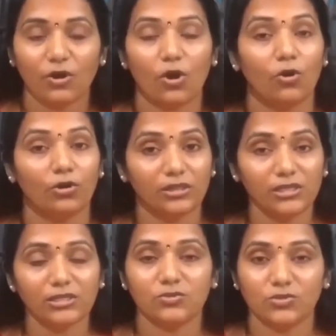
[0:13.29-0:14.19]
all
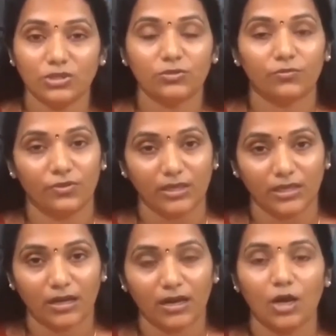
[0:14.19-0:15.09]
these students of
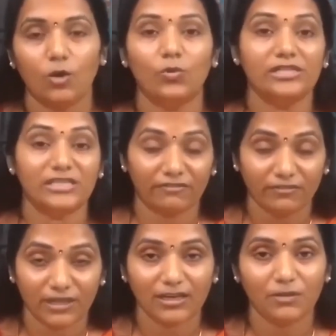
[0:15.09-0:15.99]
DIYA will
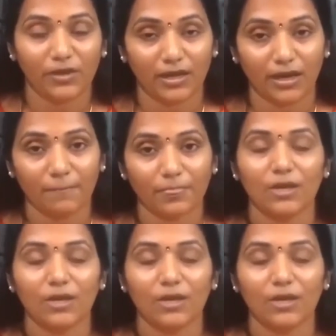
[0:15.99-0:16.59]
definitely become